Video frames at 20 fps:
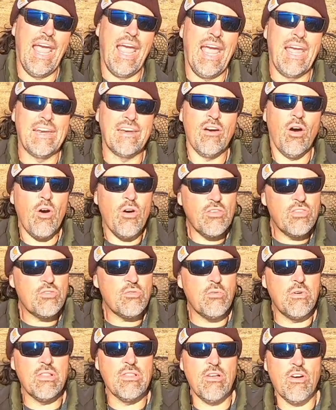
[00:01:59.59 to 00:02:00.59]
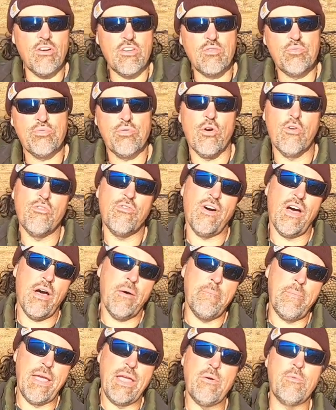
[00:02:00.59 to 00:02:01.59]
and also a large
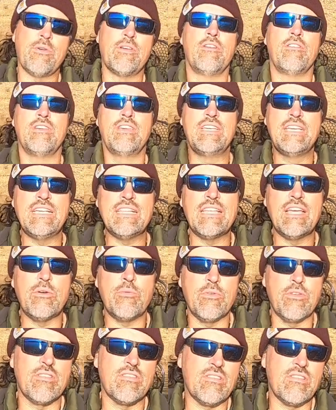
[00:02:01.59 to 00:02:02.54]
profile bait, when you're dealing with